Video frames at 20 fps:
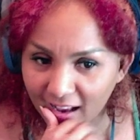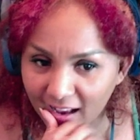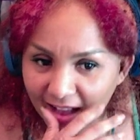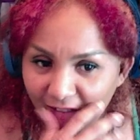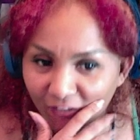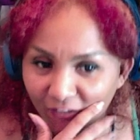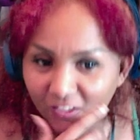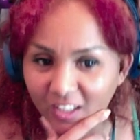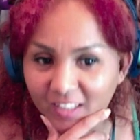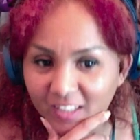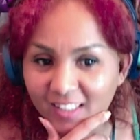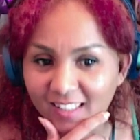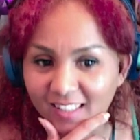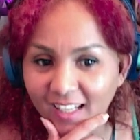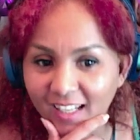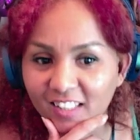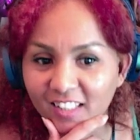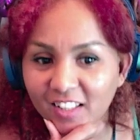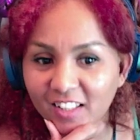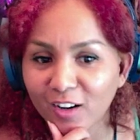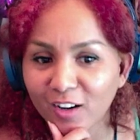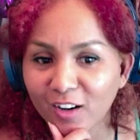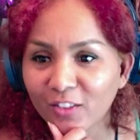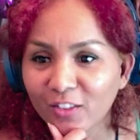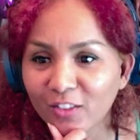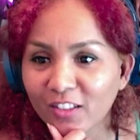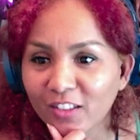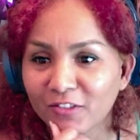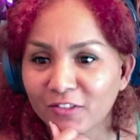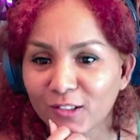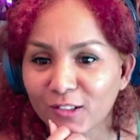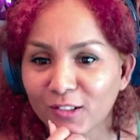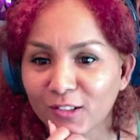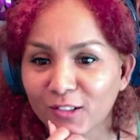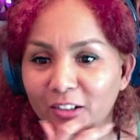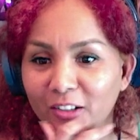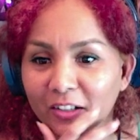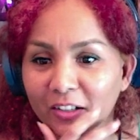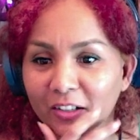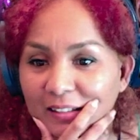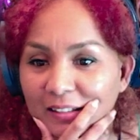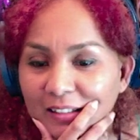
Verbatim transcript: There's Sasha on the Floor.